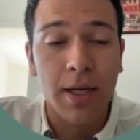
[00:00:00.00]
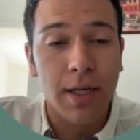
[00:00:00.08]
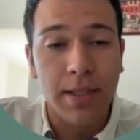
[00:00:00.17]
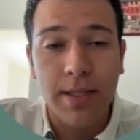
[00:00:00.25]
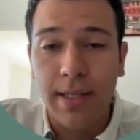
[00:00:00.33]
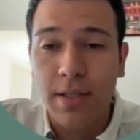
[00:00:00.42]

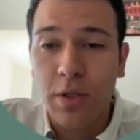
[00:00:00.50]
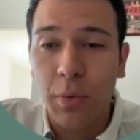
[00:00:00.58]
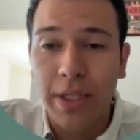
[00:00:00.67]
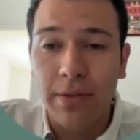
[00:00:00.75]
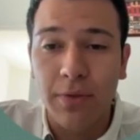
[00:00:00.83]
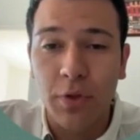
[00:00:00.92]
Since
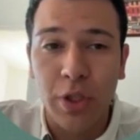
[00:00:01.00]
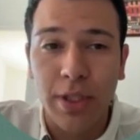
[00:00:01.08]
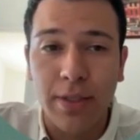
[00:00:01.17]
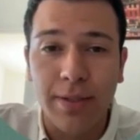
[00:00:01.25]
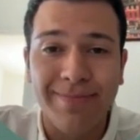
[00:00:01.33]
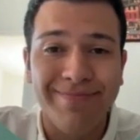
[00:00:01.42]

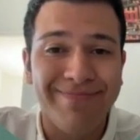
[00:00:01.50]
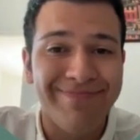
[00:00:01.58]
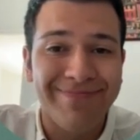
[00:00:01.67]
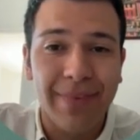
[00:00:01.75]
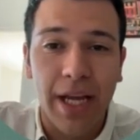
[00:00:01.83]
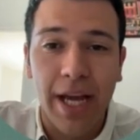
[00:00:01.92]
2014,
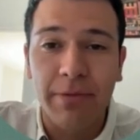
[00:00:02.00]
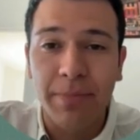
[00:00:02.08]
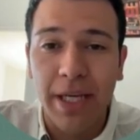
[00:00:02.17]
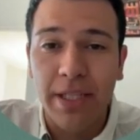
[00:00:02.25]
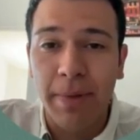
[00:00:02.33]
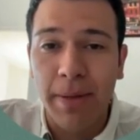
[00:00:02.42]
I
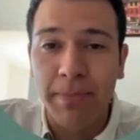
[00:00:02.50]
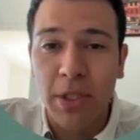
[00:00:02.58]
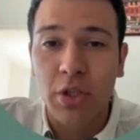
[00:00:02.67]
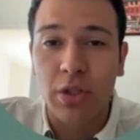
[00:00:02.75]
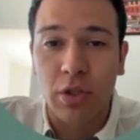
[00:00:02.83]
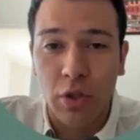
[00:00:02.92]
made my
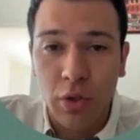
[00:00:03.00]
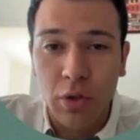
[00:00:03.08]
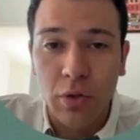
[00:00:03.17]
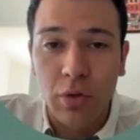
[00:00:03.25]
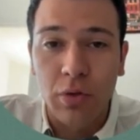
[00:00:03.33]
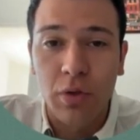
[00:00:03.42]
mission
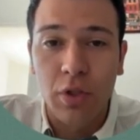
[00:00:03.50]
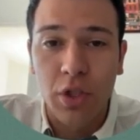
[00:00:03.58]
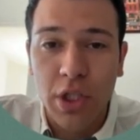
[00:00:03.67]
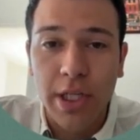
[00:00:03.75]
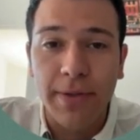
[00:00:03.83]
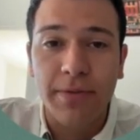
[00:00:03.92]
to
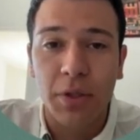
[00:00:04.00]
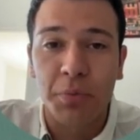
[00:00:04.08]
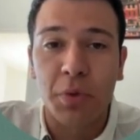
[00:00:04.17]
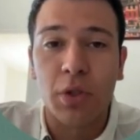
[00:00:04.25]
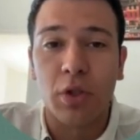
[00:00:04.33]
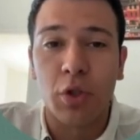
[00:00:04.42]
shift the
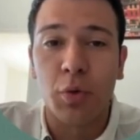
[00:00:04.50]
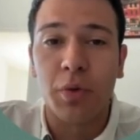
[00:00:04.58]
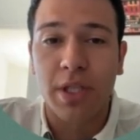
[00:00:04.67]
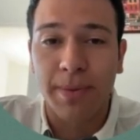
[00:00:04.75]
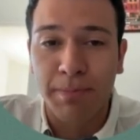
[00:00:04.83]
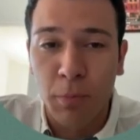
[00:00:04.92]
world
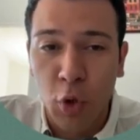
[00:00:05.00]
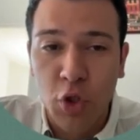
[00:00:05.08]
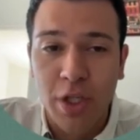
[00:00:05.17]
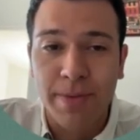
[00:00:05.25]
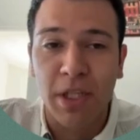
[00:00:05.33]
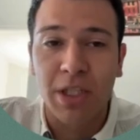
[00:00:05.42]
towards a more
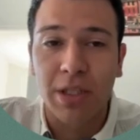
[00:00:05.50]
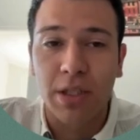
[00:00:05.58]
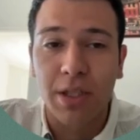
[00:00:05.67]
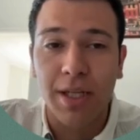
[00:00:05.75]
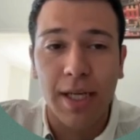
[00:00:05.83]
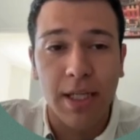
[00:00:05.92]

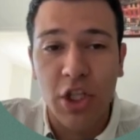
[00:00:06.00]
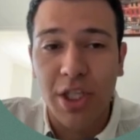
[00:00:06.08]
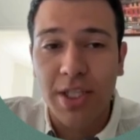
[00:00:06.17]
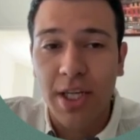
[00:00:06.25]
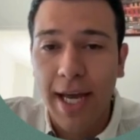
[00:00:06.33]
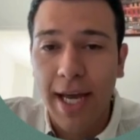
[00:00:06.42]
transparent and
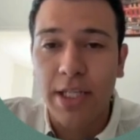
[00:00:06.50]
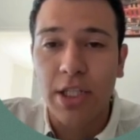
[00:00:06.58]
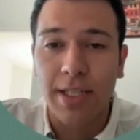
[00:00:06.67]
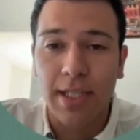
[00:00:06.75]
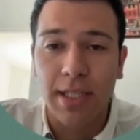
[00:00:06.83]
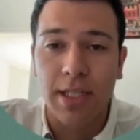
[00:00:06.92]
just energy
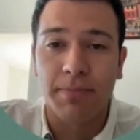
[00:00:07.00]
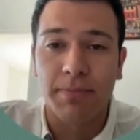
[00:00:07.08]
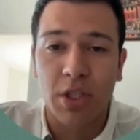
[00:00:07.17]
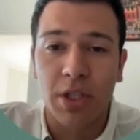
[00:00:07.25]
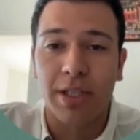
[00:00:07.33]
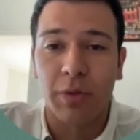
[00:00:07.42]
system
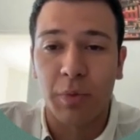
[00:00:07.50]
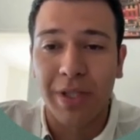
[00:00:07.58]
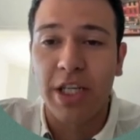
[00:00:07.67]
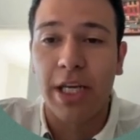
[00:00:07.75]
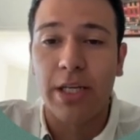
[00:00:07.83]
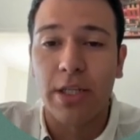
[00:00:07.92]
starting
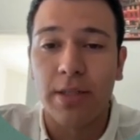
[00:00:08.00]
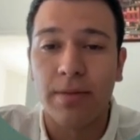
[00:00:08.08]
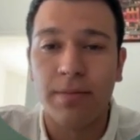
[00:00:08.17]
with data.